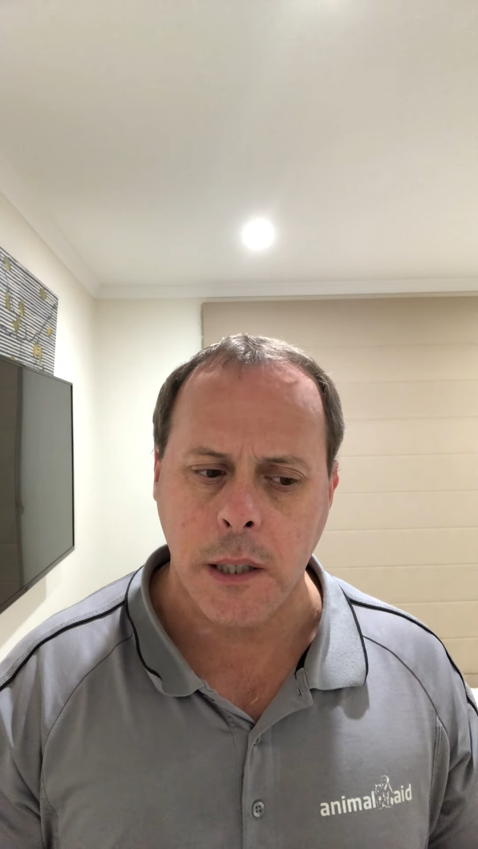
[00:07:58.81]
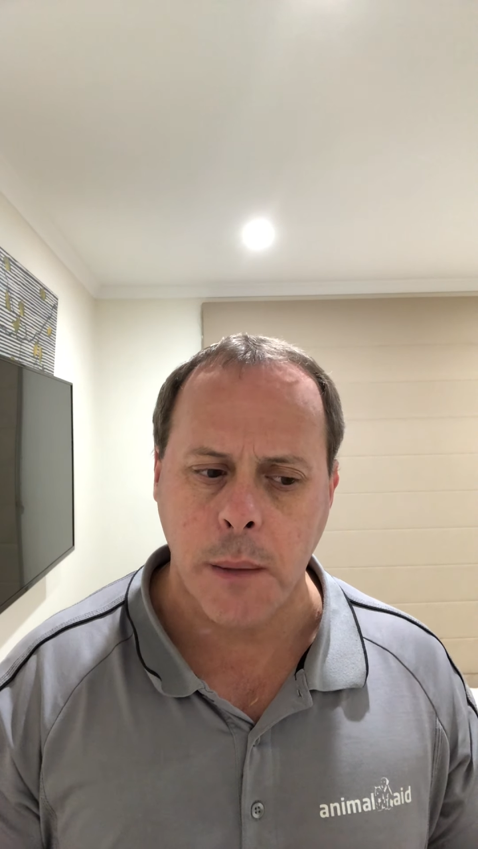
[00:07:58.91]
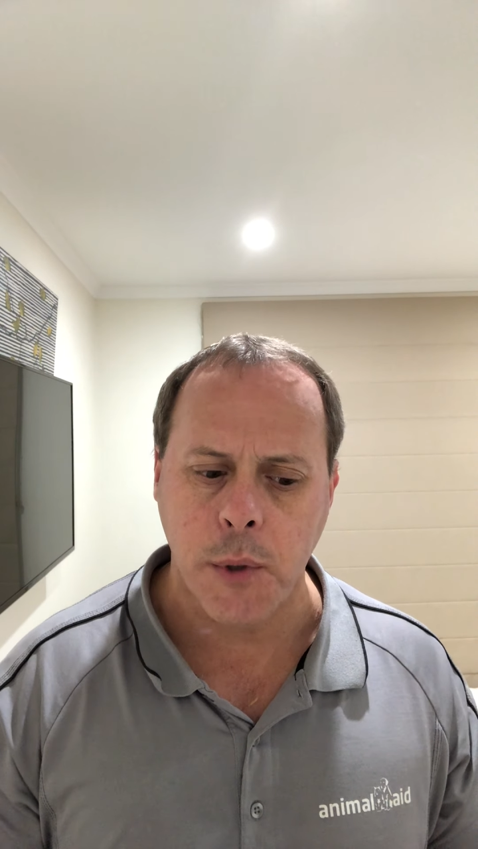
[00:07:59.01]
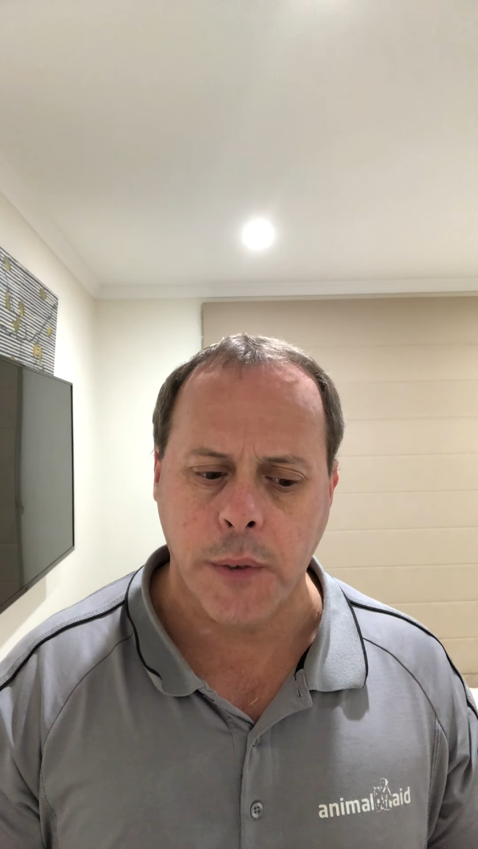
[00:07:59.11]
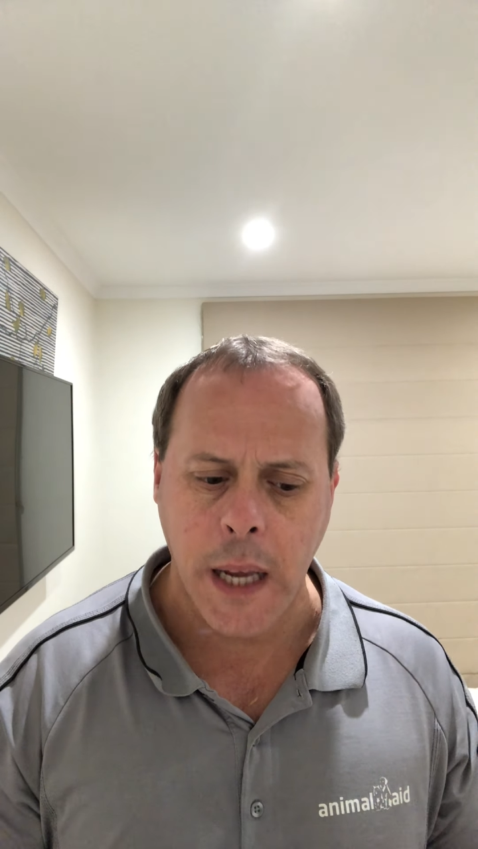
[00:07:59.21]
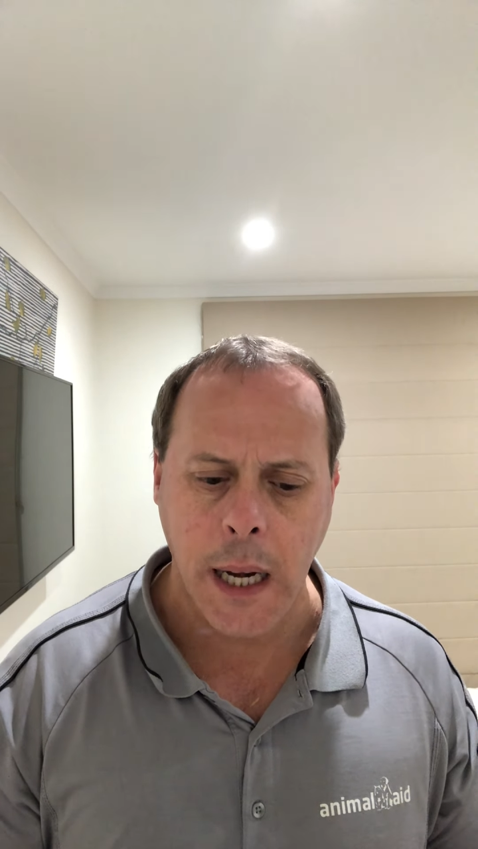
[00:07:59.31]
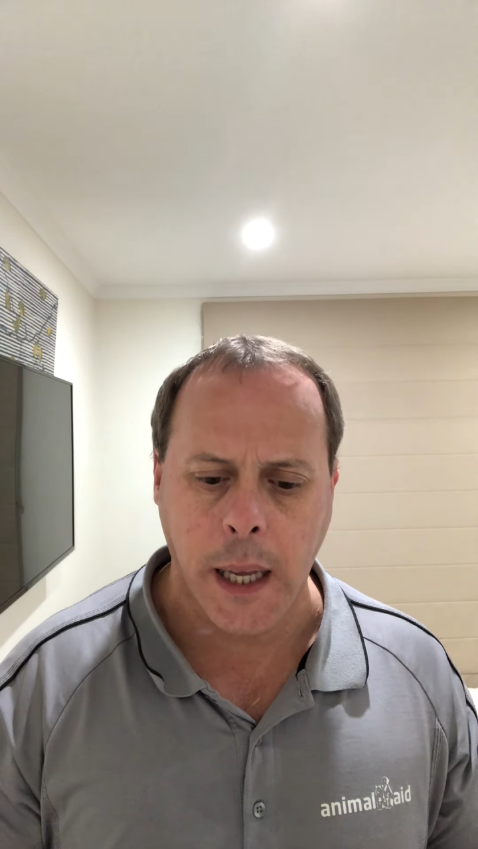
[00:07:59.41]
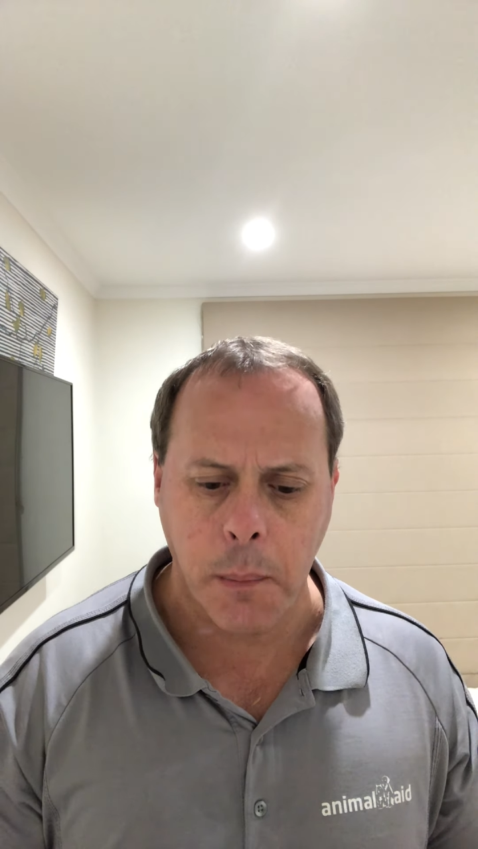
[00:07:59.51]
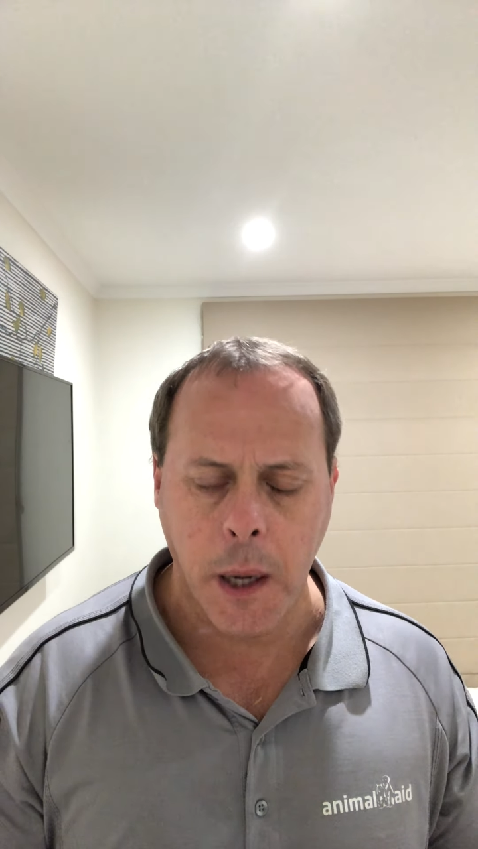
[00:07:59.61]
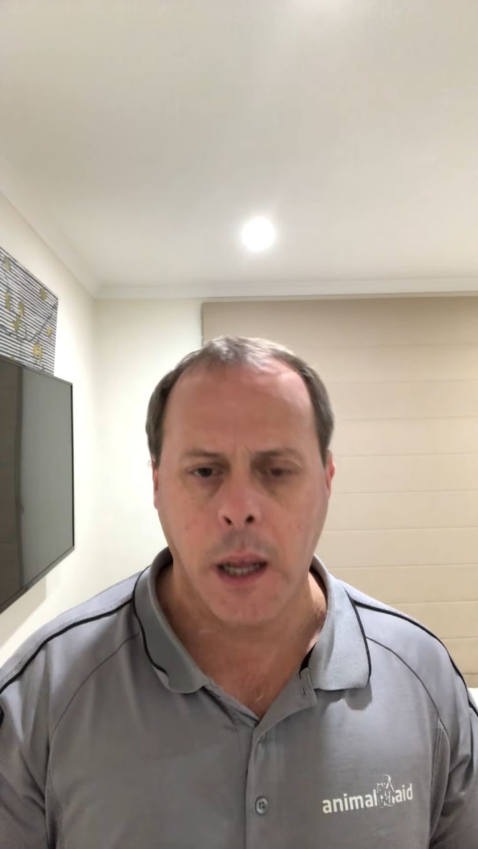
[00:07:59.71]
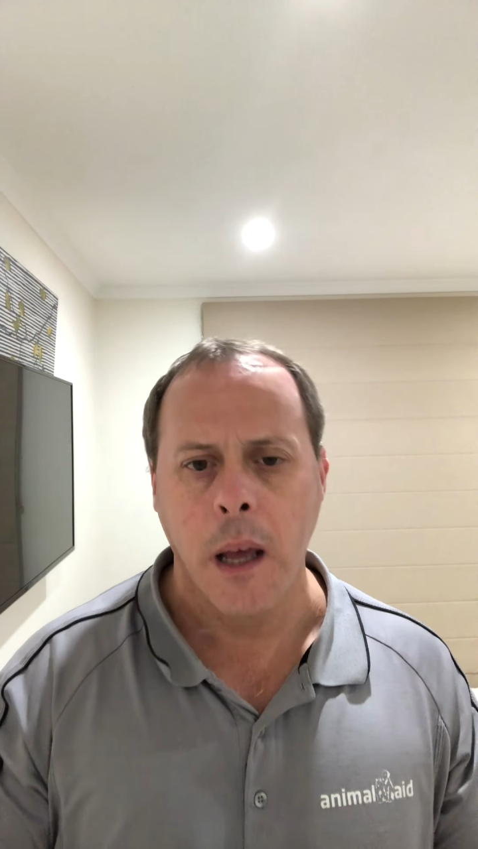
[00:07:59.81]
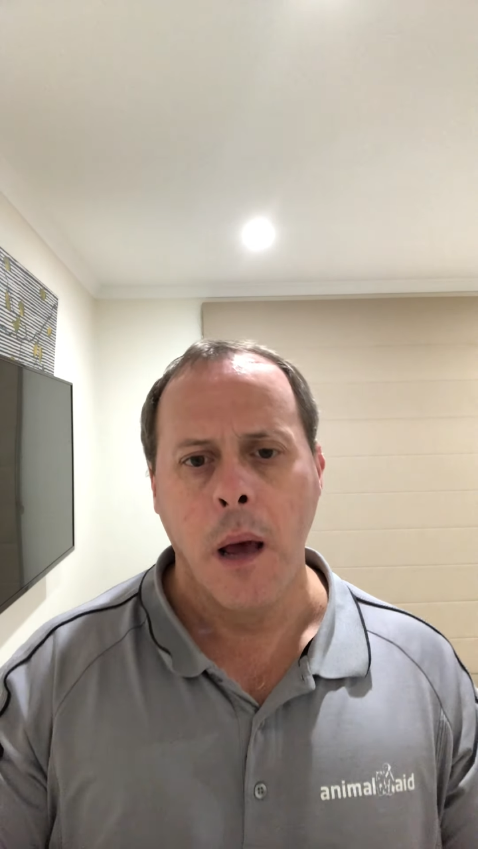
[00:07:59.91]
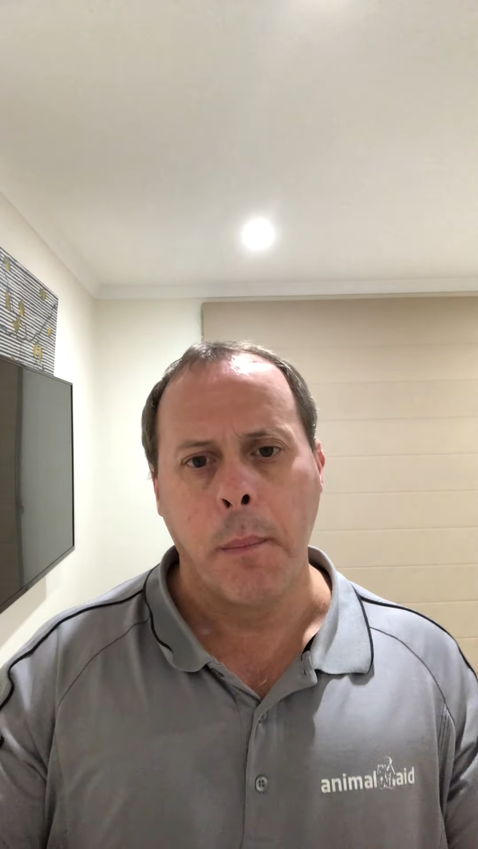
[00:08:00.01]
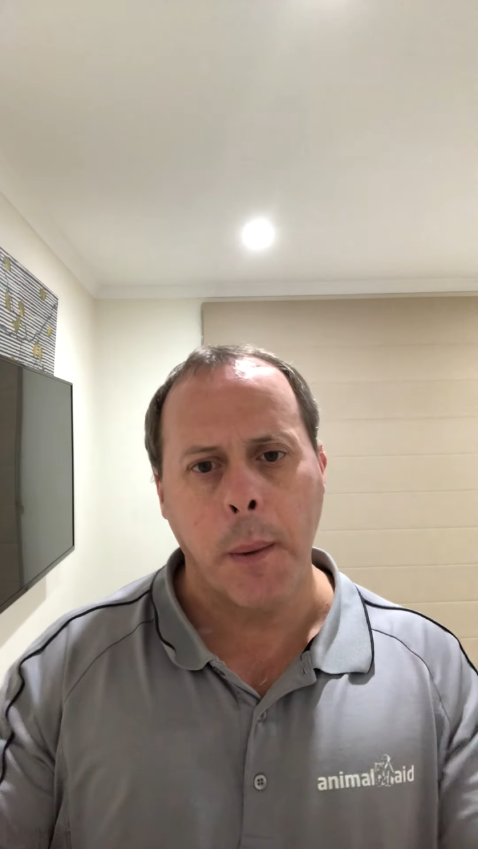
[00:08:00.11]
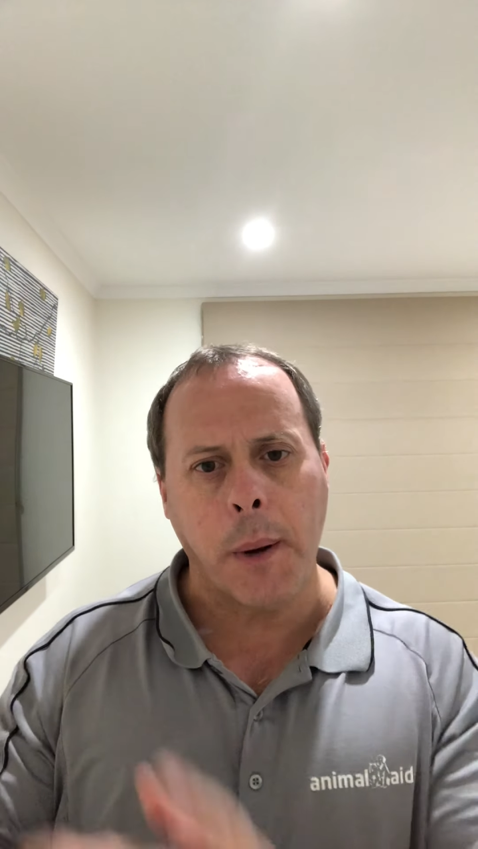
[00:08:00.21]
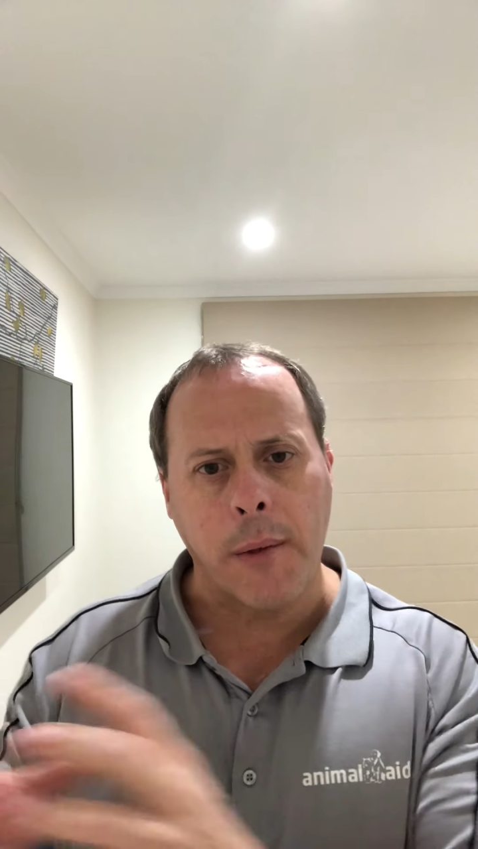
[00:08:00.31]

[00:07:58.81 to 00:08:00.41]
terms of healing, meaning people